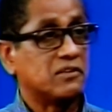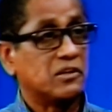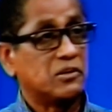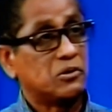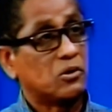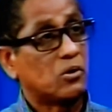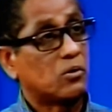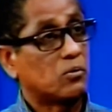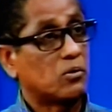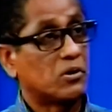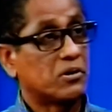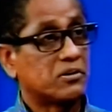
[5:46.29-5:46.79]
They
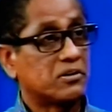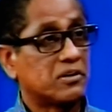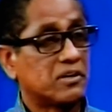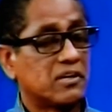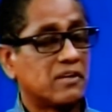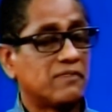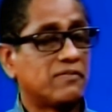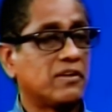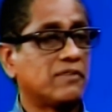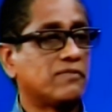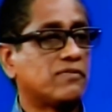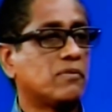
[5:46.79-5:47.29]
don't want to
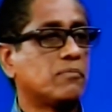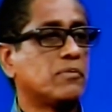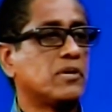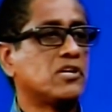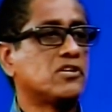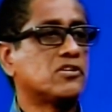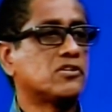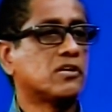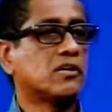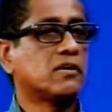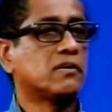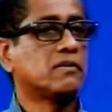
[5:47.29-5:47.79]
give
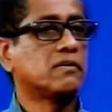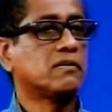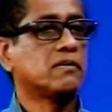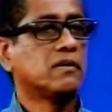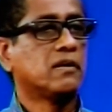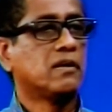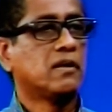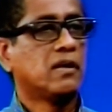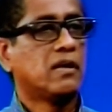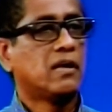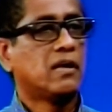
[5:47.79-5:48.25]
information.